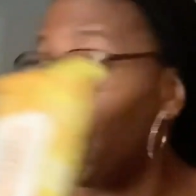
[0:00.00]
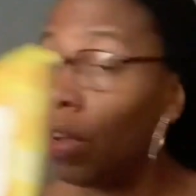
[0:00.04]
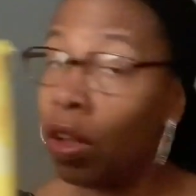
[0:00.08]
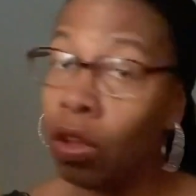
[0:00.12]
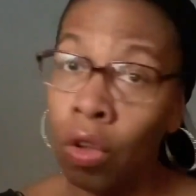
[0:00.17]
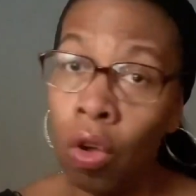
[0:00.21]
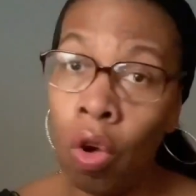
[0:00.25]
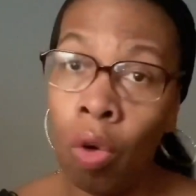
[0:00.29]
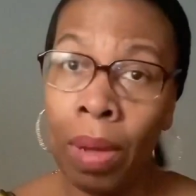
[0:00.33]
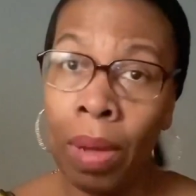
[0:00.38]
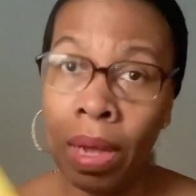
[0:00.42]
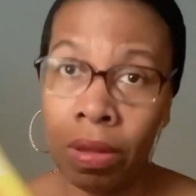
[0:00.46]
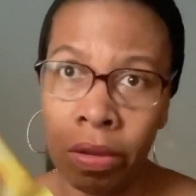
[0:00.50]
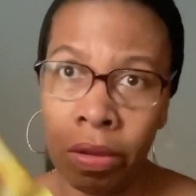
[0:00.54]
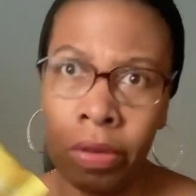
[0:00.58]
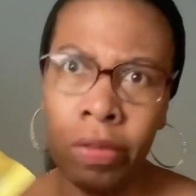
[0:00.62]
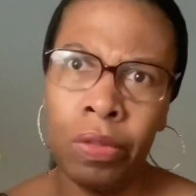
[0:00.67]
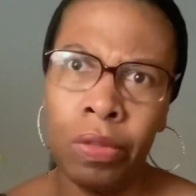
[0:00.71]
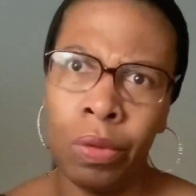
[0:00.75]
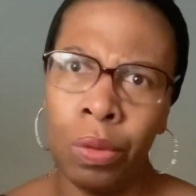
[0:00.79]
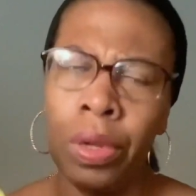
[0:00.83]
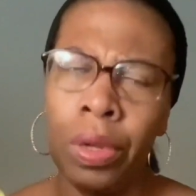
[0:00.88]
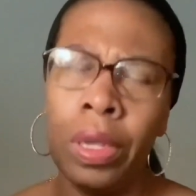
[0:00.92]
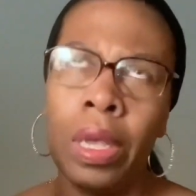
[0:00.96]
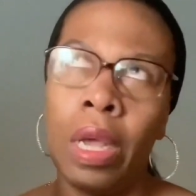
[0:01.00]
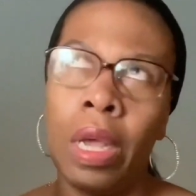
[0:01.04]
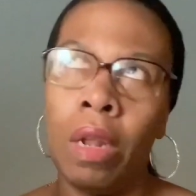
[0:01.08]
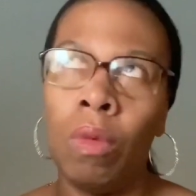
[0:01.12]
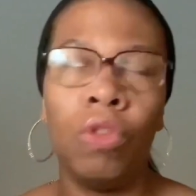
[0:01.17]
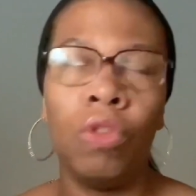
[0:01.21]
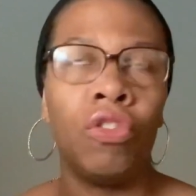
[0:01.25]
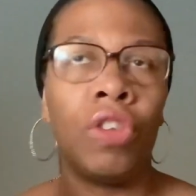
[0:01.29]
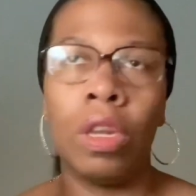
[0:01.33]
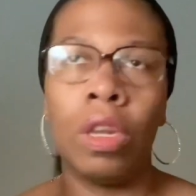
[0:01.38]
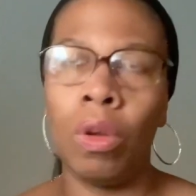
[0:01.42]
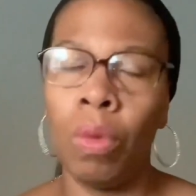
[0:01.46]
I go back to the store again,
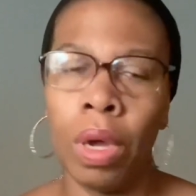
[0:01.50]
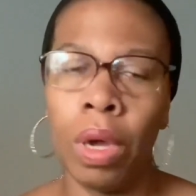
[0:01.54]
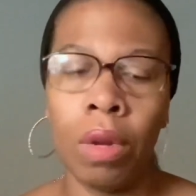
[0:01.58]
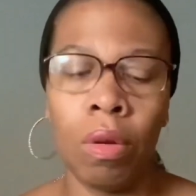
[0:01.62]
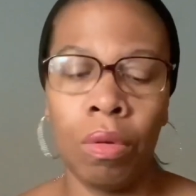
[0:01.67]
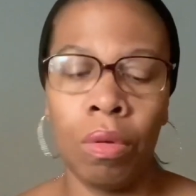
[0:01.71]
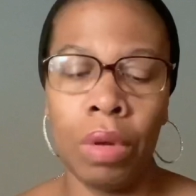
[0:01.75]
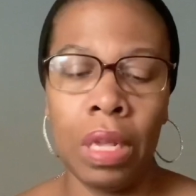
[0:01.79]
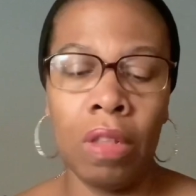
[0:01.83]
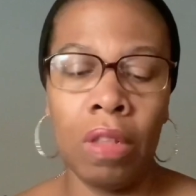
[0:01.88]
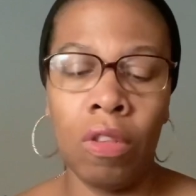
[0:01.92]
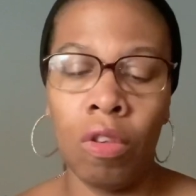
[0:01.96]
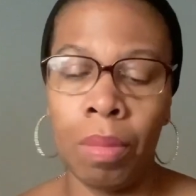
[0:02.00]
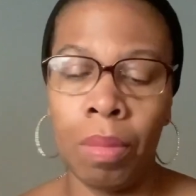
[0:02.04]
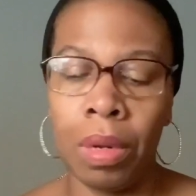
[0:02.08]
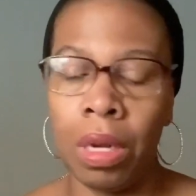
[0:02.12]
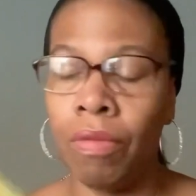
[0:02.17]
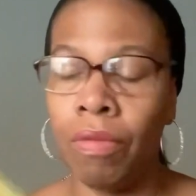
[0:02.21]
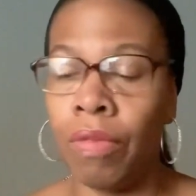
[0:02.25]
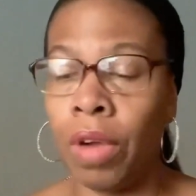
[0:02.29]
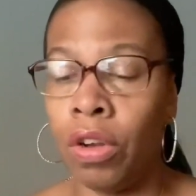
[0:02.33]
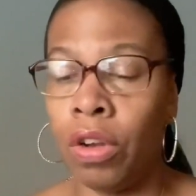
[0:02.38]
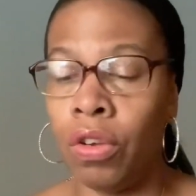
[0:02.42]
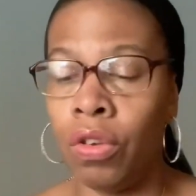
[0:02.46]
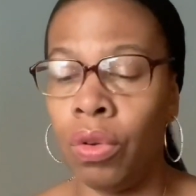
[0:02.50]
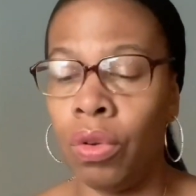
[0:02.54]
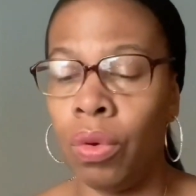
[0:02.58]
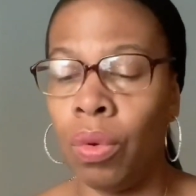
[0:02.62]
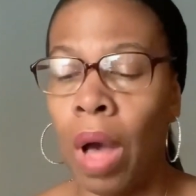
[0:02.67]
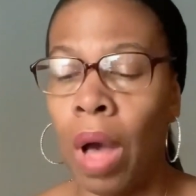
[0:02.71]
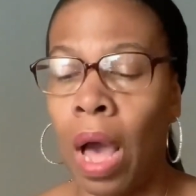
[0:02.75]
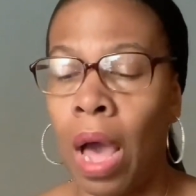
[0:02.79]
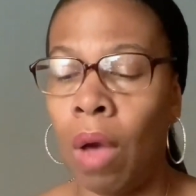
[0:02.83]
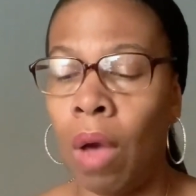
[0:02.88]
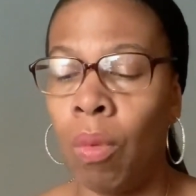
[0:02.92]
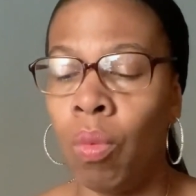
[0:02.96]
which I know I don't need to, but if I do,
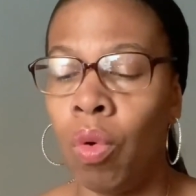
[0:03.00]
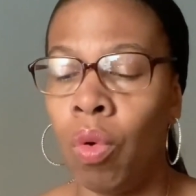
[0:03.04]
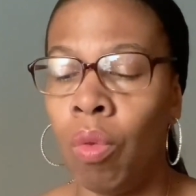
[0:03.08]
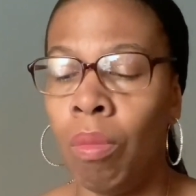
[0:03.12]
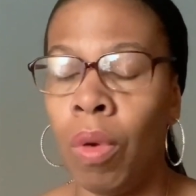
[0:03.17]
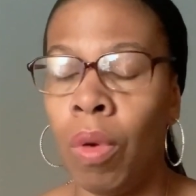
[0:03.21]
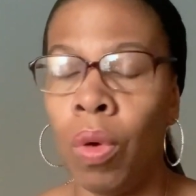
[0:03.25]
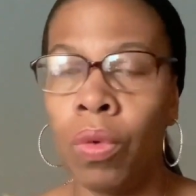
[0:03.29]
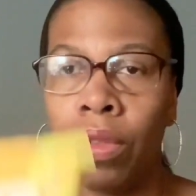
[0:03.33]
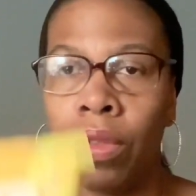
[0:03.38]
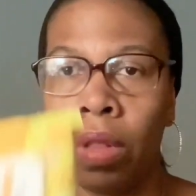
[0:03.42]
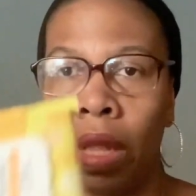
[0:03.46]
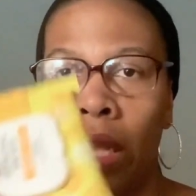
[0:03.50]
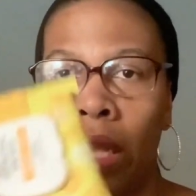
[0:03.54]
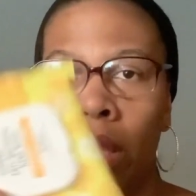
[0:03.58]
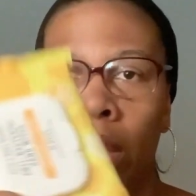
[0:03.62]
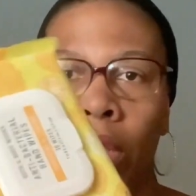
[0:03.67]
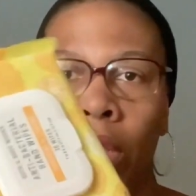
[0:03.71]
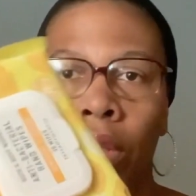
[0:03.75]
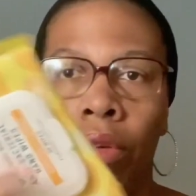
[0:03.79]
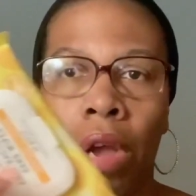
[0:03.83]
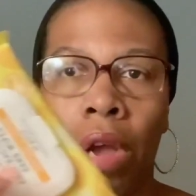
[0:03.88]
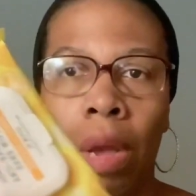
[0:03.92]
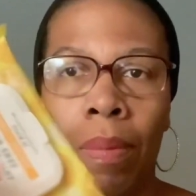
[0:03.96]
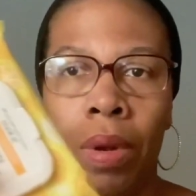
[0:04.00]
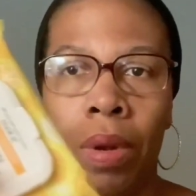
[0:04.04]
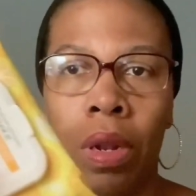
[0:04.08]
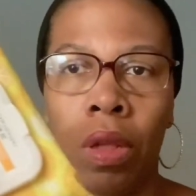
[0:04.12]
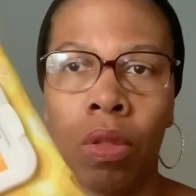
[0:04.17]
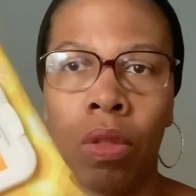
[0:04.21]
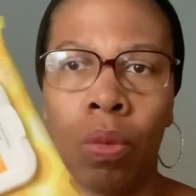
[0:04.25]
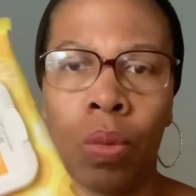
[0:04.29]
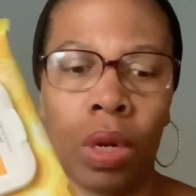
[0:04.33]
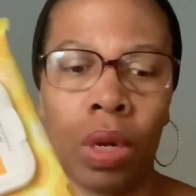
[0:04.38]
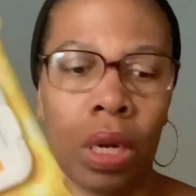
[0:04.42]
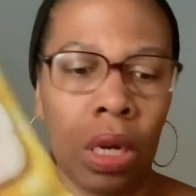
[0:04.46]
I will most likely grab
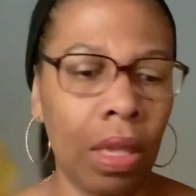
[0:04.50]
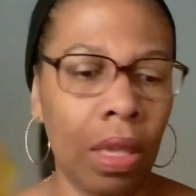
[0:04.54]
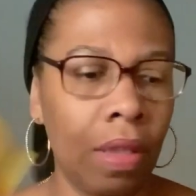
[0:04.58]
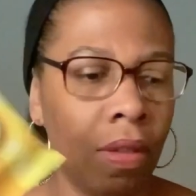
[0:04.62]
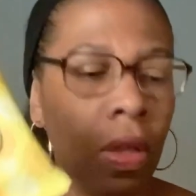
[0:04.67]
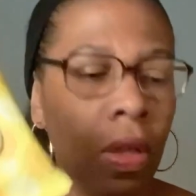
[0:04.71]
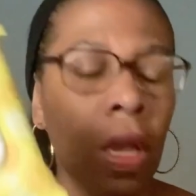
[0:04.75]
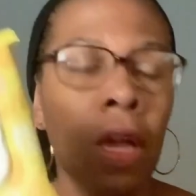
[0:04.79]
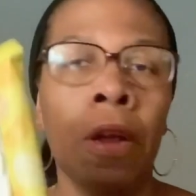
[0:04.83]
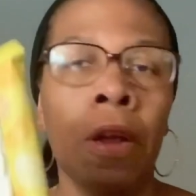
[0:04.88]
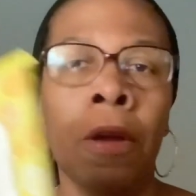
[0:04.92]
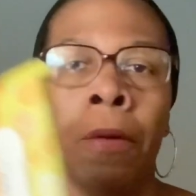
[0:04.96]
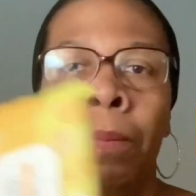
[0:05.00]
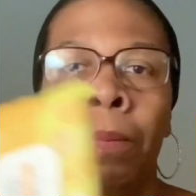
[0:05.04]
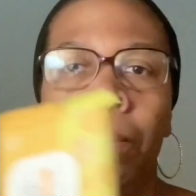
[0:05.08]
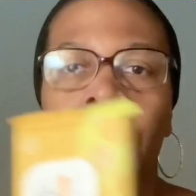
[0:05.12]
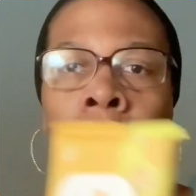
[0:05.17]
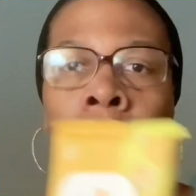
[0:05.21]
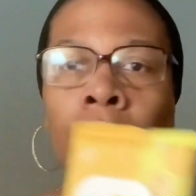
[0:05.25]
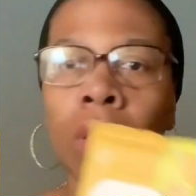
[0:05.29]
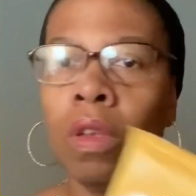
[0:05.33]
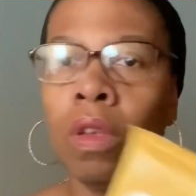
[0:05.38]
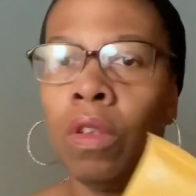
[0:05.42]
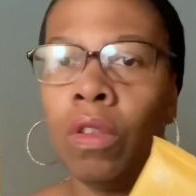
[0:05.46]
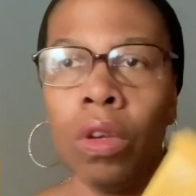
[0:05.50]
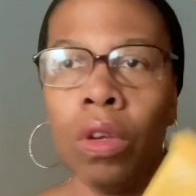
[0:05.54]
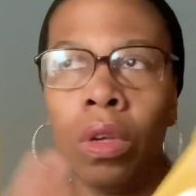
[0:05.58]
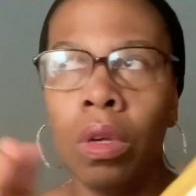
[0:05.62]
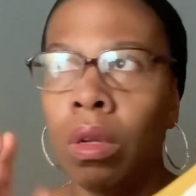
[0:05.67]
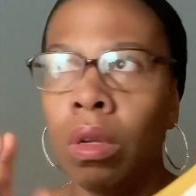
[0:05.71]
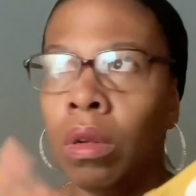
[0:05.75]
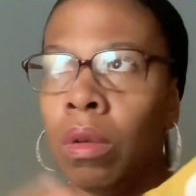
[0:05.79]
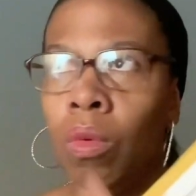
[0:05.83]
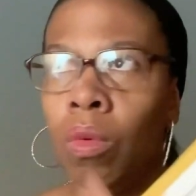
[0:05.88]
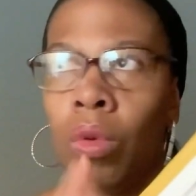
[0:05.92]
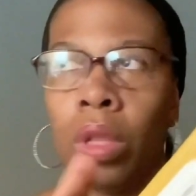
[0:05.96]
another one of these. These are
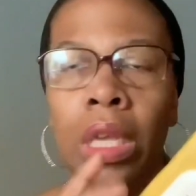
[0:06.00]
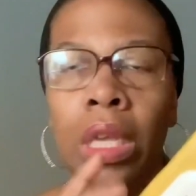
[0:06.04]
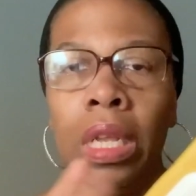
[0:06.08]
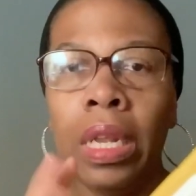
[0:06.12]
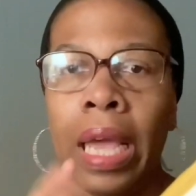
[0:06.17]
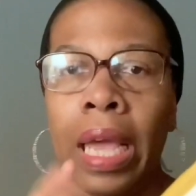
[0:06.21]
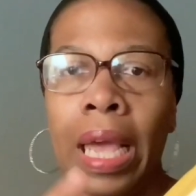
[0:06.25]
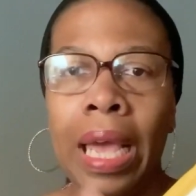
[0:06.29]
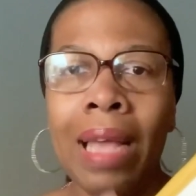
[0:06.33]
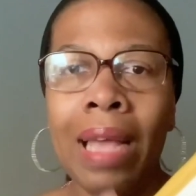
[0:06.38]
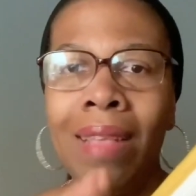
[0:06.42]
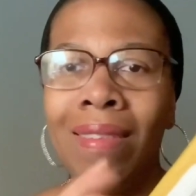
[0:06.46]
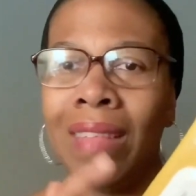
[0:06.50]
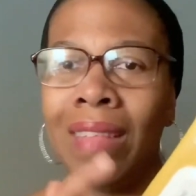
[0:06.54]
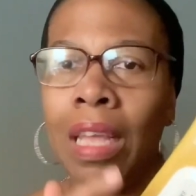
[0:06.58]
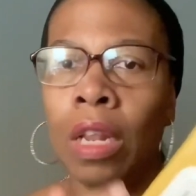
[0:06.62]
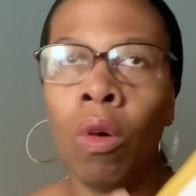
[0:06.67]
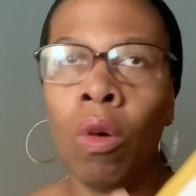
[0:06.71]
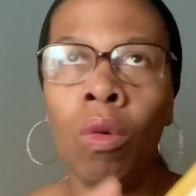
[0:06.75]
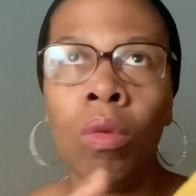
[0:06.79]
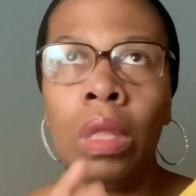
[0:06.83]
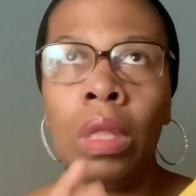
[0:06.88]
good. Clean the hands. They don't